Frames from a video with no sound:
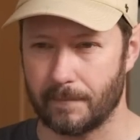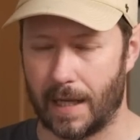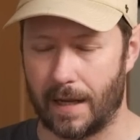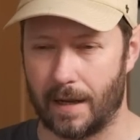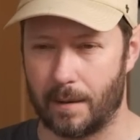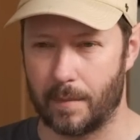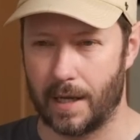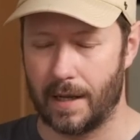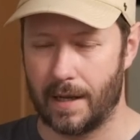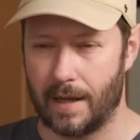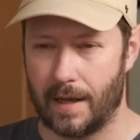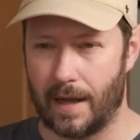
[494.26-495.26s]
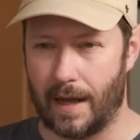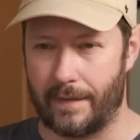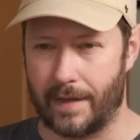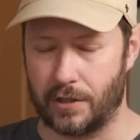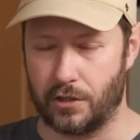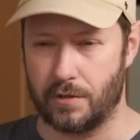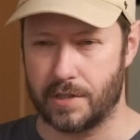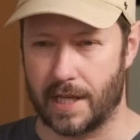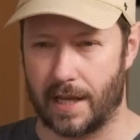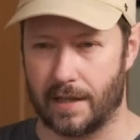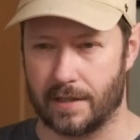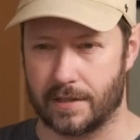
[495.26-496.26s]
um, and then use
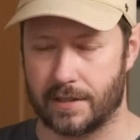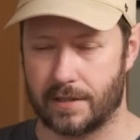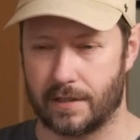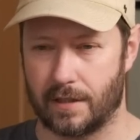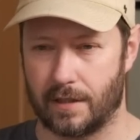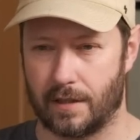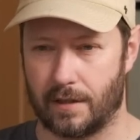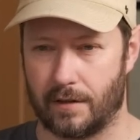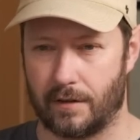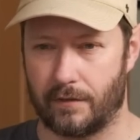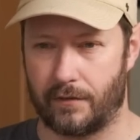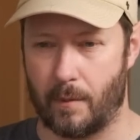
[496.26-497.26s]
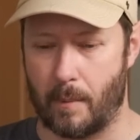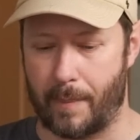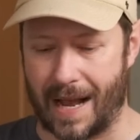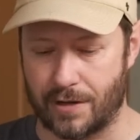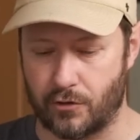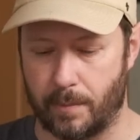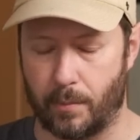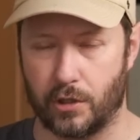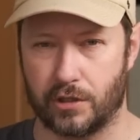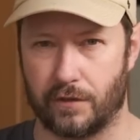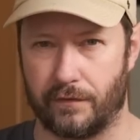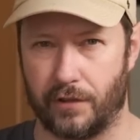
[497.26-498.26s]
it as from a battery
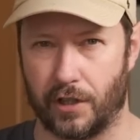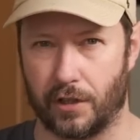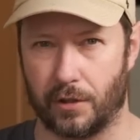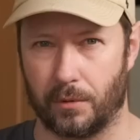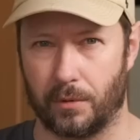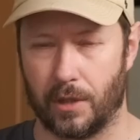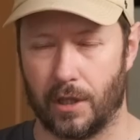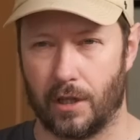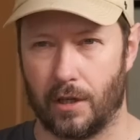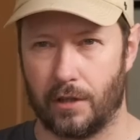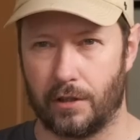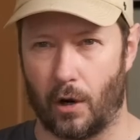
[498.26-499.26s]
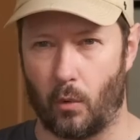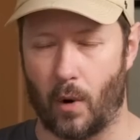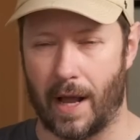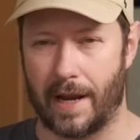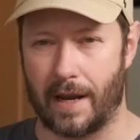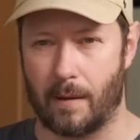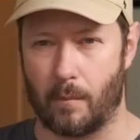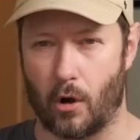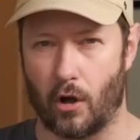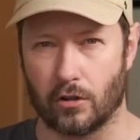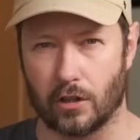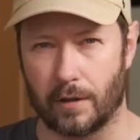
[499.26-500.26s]
point of view, you know, when I'm
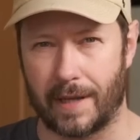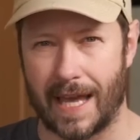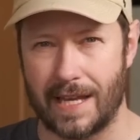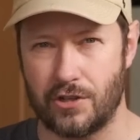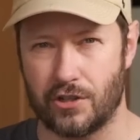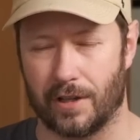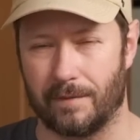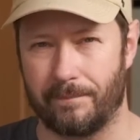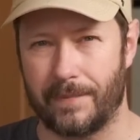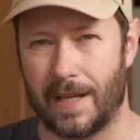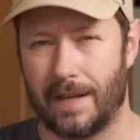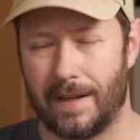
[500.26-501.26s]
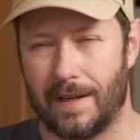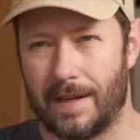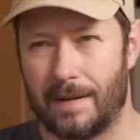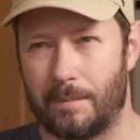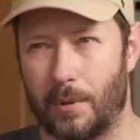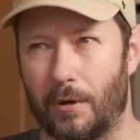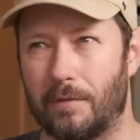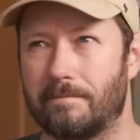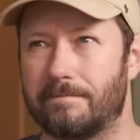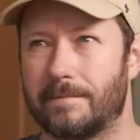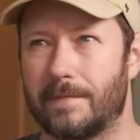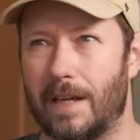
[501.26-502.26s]
on location. But
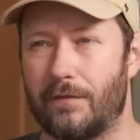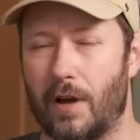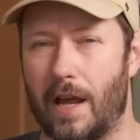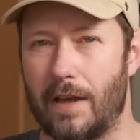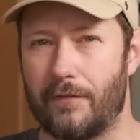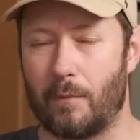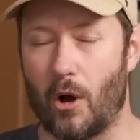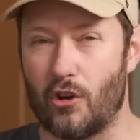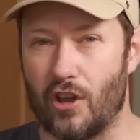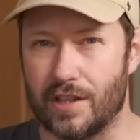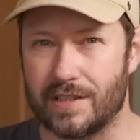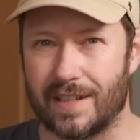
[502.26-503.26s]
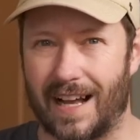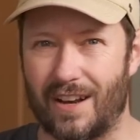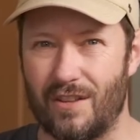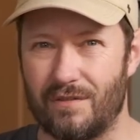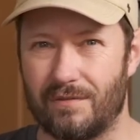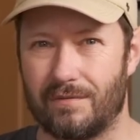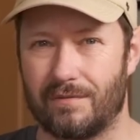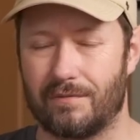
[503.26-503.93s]
if, if I'm honest, I don't